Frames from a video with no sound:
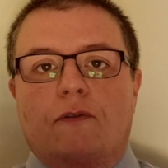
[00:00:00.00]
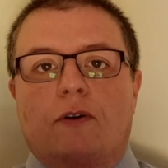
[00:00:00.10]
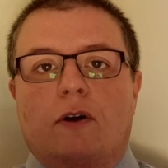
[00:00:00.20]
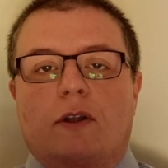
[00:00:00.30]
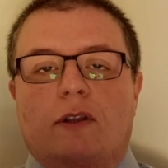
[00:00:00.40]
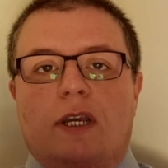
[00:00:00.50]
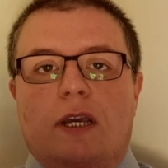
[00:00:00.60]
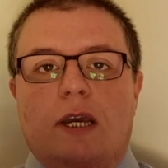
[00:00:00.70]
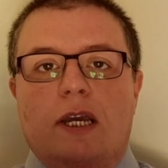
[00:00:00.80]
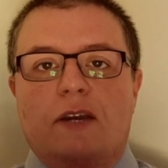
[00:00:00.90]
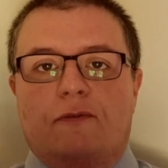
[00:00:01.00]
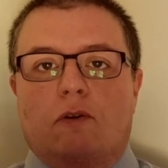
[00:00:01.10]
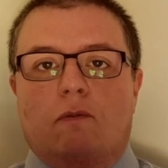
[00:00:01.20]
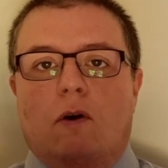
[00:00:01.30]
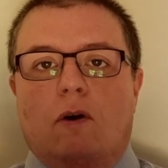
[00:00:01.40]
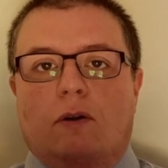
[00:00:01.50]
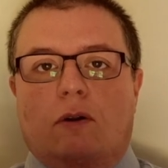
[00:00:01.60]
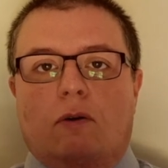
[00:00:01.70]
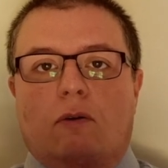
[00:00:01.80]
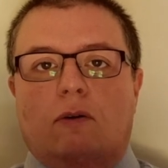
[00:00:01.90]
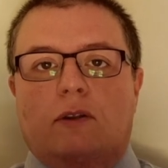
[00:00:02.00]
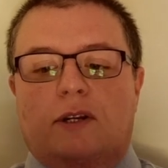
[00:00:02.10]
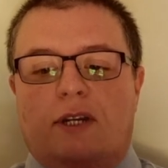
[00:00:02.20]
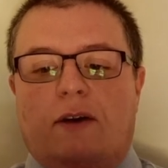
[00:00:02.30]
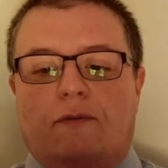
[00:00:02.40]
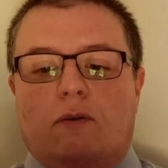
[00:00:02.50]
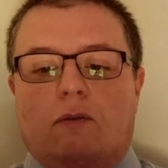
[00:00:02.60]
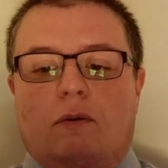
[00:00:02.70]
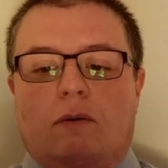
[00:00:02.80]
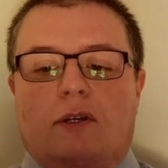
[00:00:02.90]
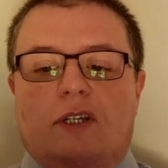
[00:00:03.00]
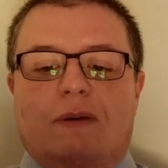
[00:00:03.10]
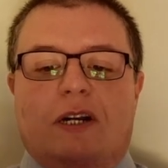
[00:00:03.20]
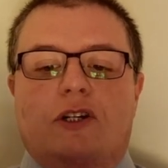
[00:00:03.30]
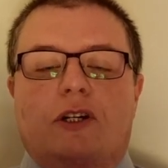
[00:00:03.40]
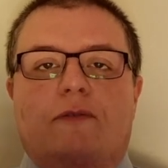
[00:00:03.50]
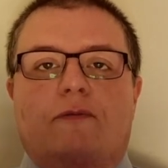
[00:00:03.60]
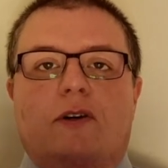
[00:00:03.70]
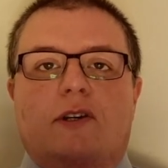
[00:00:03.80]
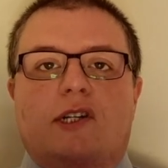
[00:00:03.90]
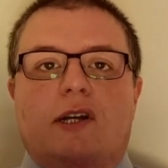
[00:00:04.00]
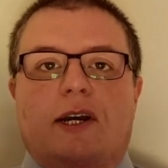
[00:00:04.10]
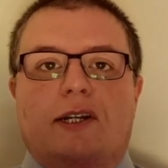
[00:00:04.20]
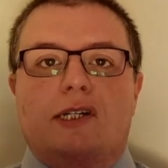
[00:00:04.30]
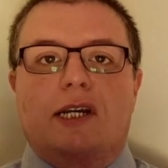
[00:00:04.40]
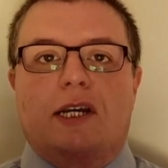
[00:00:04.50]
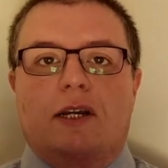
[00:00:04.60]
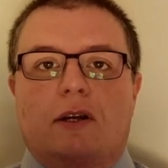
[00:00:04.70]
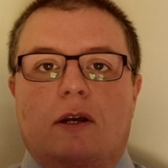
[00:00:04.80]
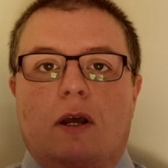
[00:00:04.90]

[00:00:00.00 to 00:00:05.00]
of the evil one or the devil that's mentioned in verse 19,